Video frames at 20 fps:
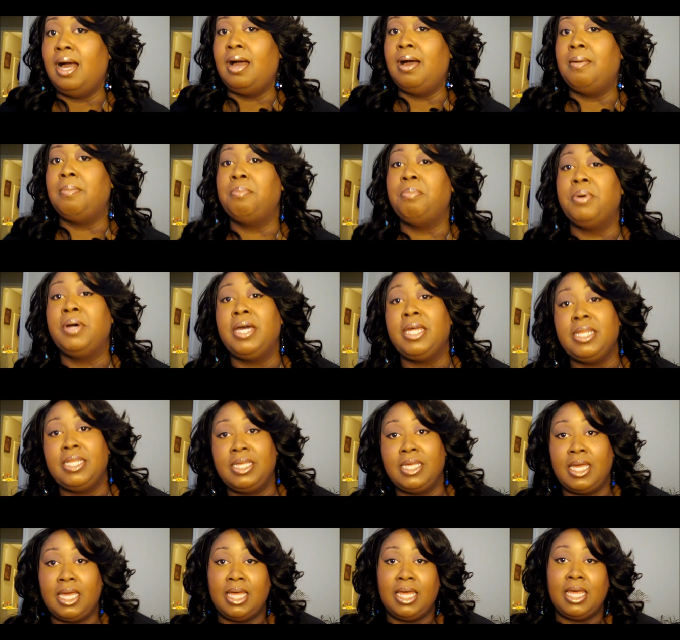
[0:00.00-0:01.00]
Um,
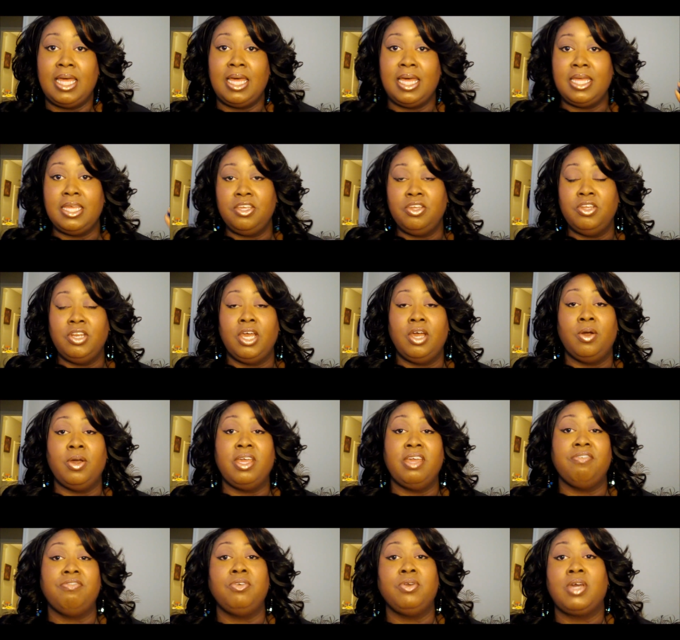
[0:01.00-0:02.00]
but you know,
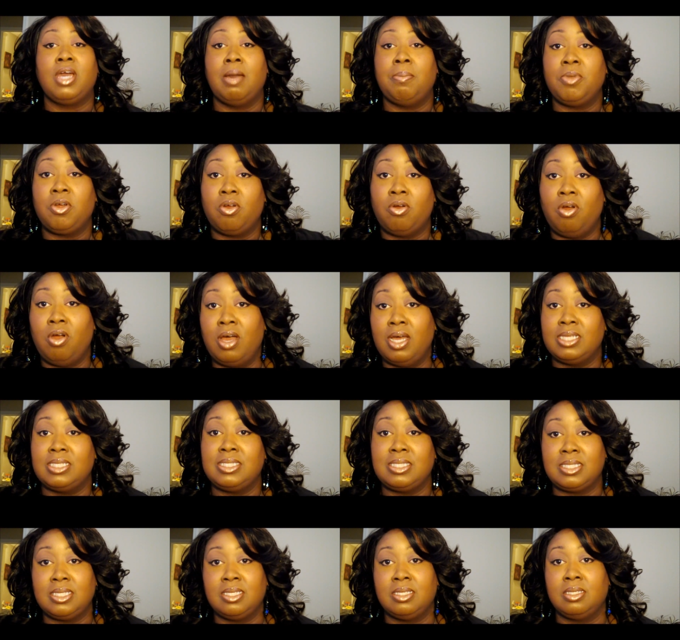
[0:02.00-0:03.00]
if you come
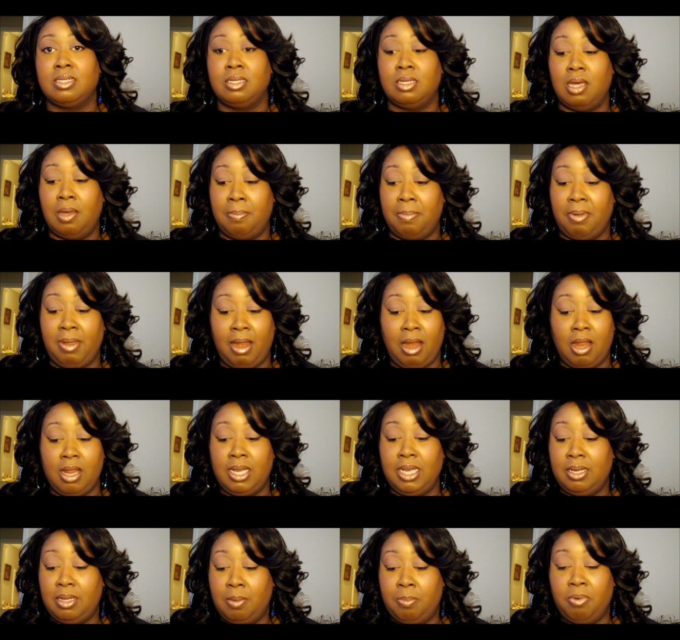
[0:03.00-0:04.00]
across a
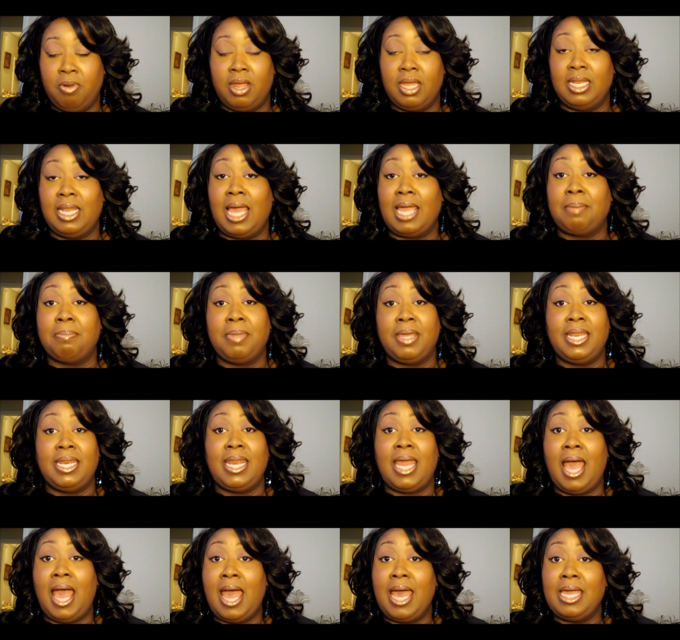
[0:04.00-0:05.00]
brand, a brand like
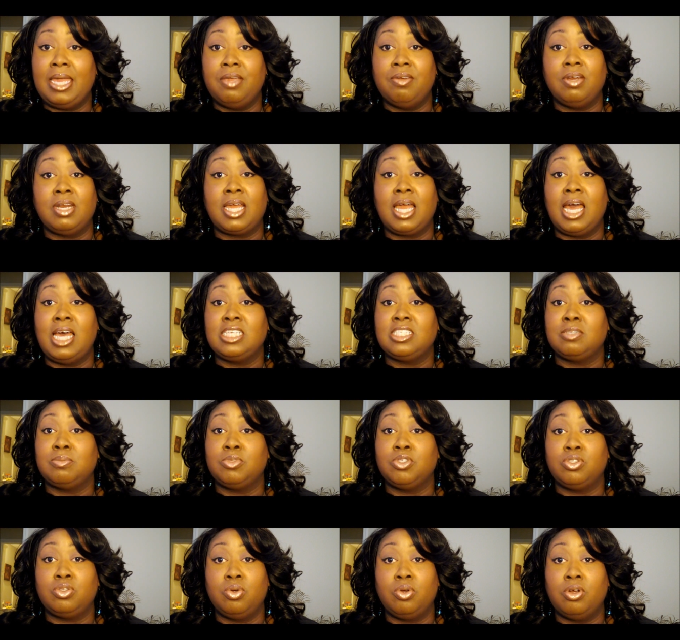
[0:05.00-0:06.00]
Ben Nye, you're in a
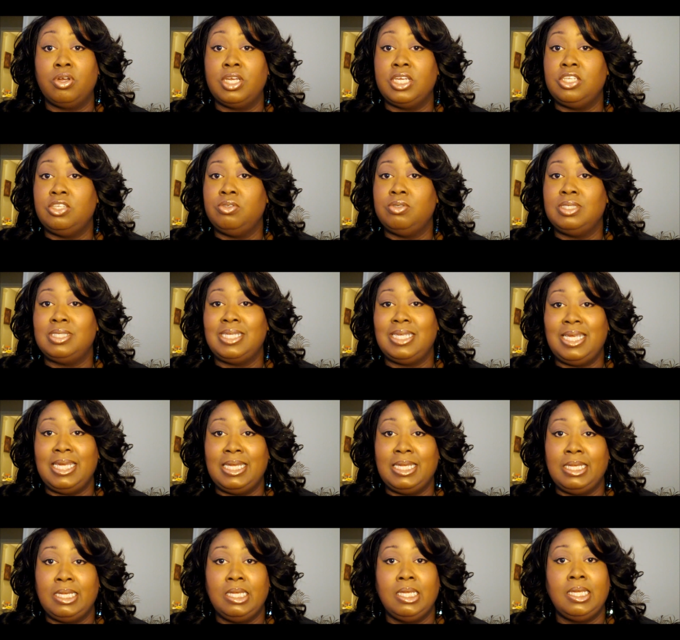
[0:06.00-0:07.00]
costume store and you
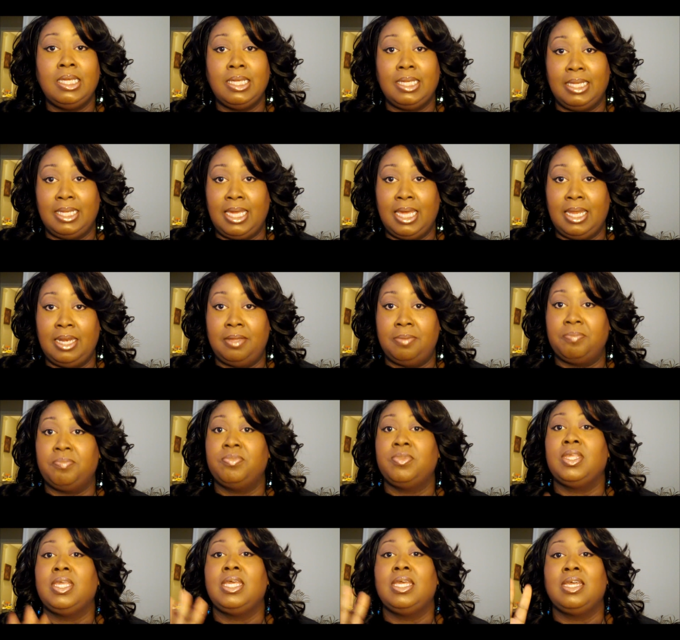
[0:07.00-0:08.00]
see it, get it.
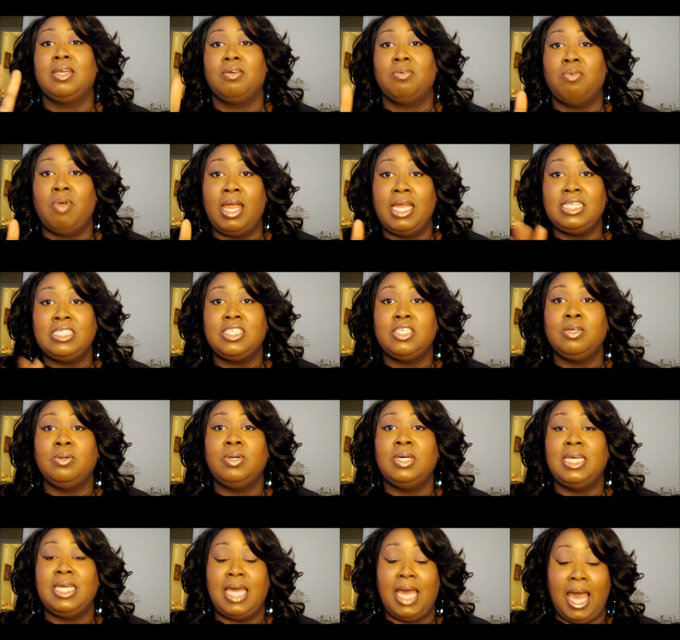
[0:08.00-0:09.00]
Right
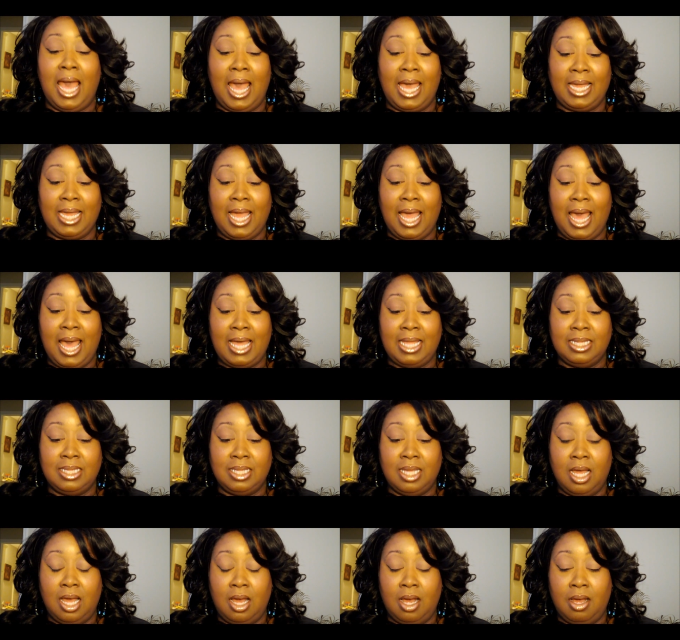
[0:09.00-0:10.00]
to it. I got
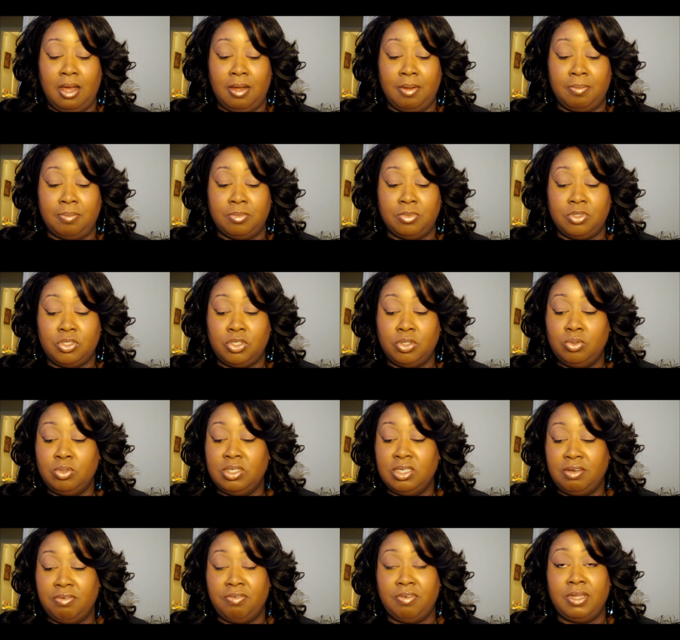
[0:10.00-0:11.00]
um,
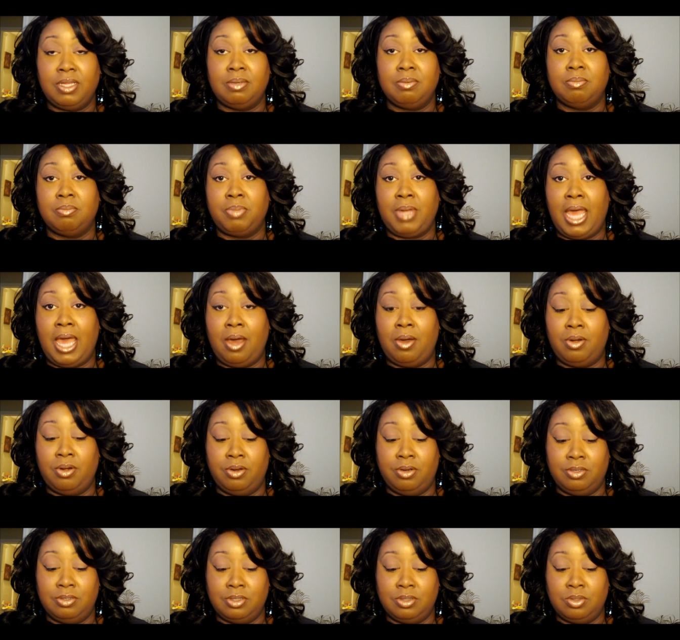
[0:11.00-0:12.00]
two different
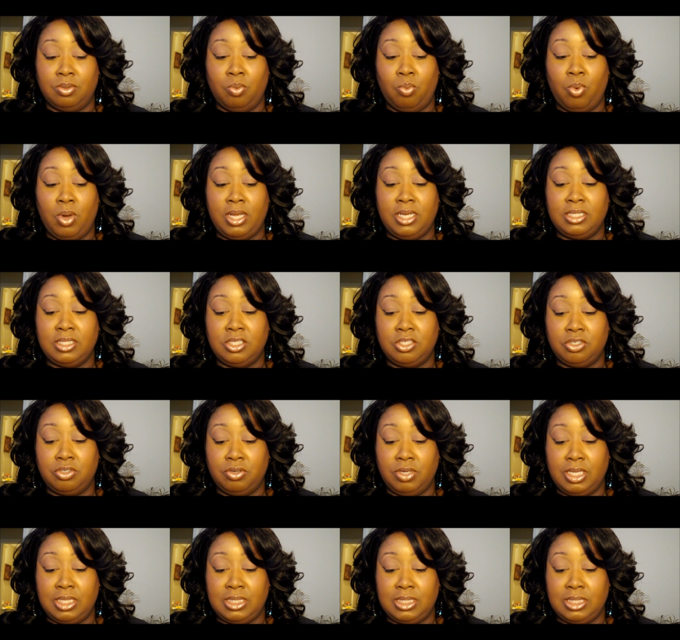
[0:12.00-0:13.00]
powders. One is the
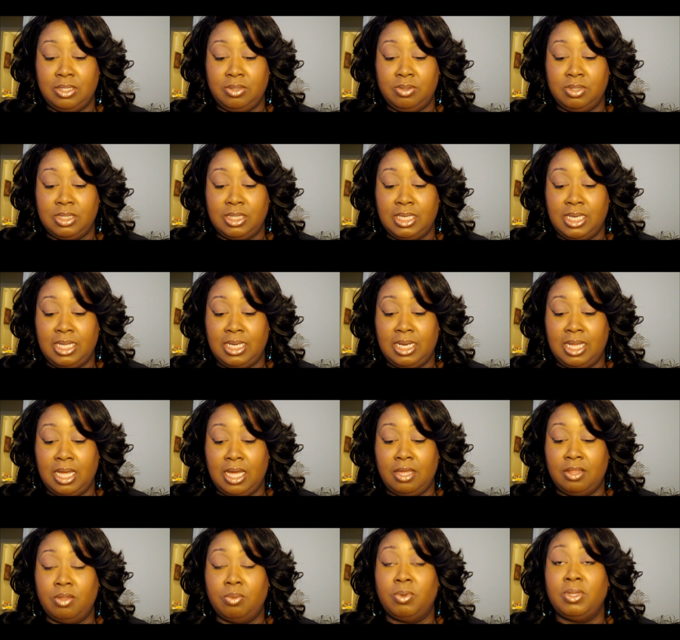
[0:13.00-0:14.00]
translucent and
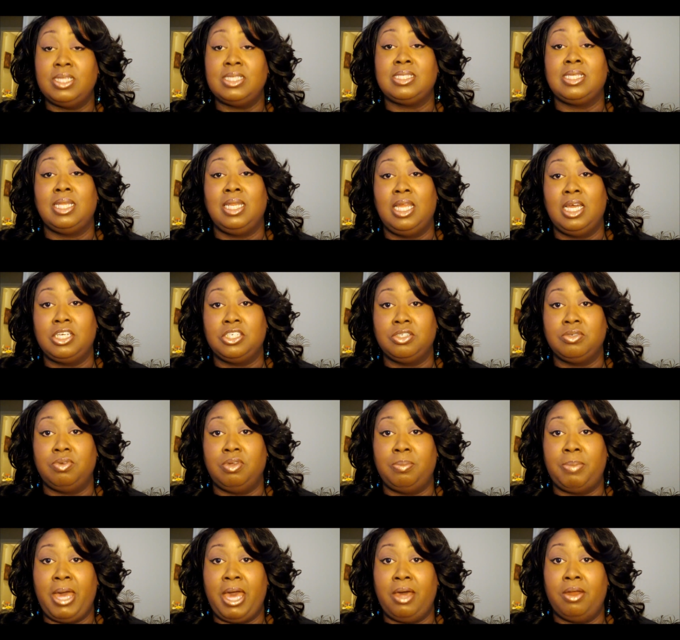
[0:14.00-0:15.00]
the other one is the
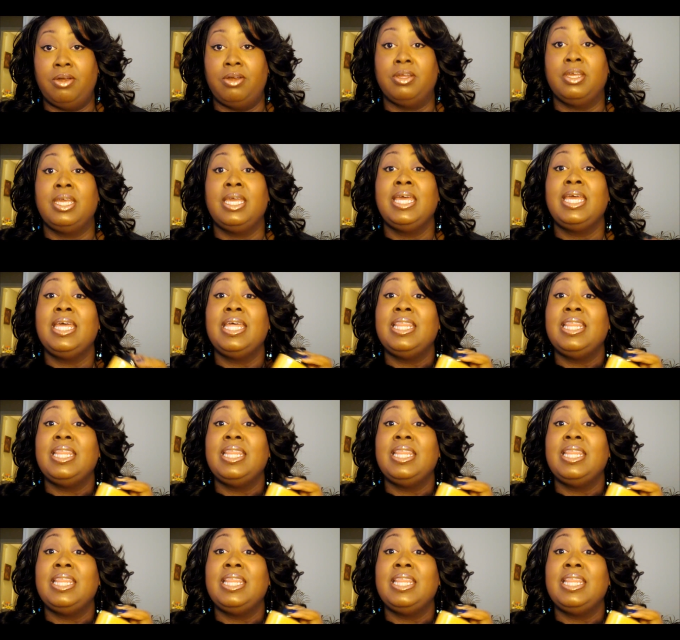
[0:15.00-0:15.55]
luxury powder.